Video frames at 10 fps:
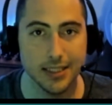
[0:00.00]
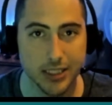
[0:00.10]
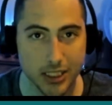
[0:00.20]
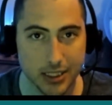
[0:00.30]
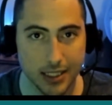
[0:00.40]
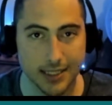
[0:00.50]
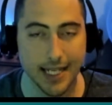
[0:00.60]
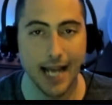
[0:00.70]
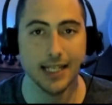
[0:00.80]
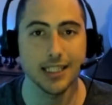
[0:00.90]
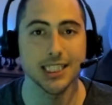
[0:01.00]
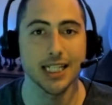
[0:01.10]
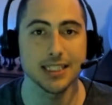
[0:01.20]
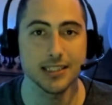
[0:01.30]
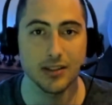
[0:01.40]
Ch attacking
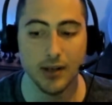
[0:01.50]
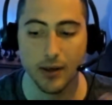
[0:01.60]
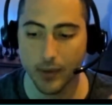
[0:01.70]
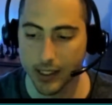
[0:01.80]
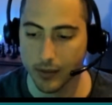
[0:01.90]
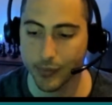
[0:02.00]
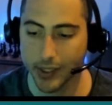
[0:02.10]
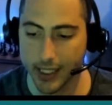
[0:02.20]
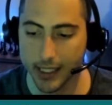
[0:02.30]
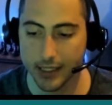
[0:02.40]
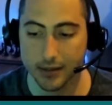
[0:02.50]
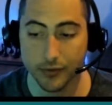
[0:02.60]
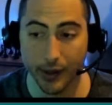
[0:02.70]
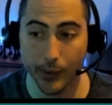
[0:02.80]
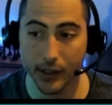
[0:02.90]
chess is the right way to play and the
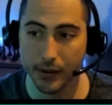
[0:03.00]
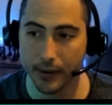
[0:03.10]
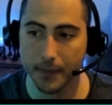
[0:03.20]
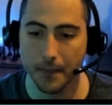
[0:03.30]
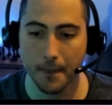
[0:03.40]
right way to learn.